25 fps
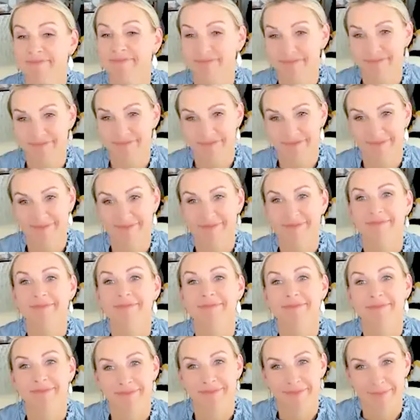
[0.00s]
to
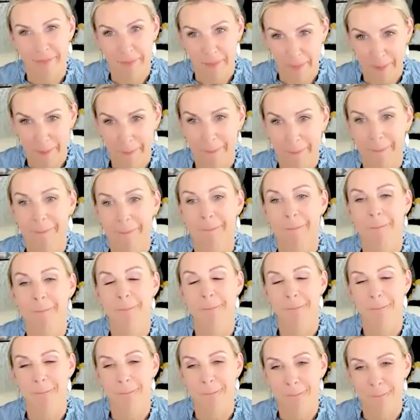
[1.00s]
validate it. Mm-hmm.
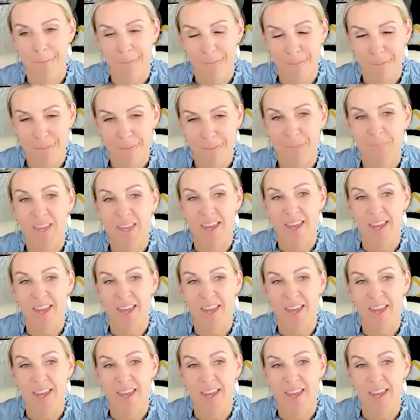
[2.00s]
Right. Even